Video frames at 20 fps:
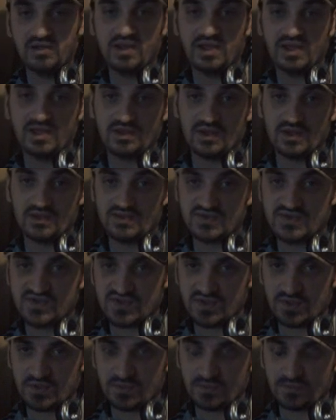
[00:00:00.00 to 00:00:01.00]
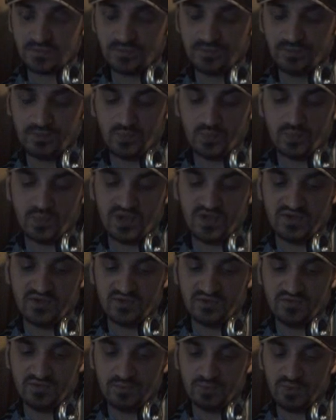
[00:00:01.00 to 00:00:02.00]
Unlike those two,
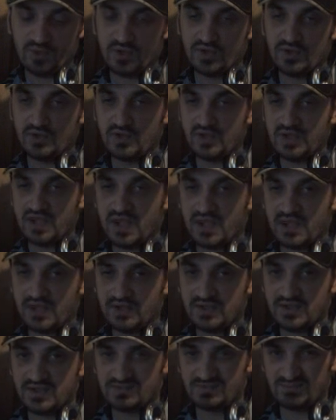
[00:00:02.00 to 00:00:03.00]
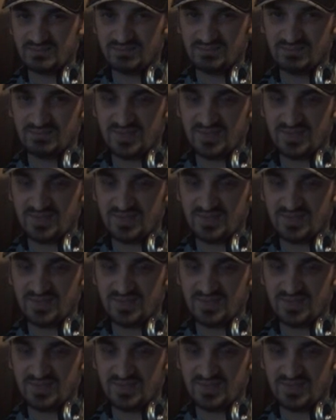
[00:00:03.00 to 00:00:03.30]
with Point Lookout, it